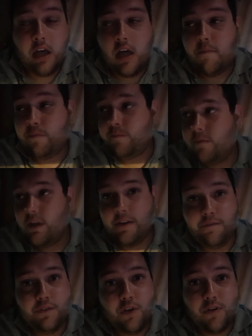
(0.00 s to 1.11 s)
Um, and
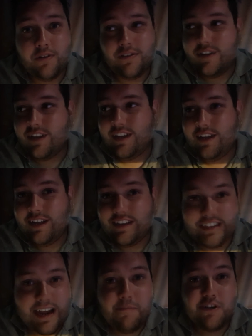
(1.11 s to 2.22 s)
I've gone and
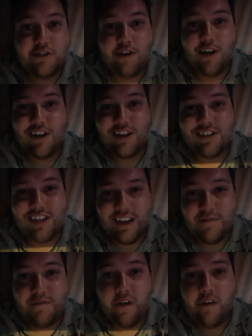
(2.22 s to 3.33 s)
sat in my truck and
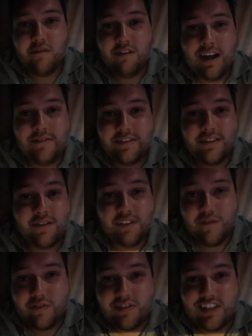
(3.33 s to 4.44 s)
taken photographs, and I've
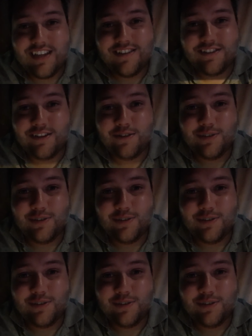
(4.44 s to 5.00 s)
given stickers too.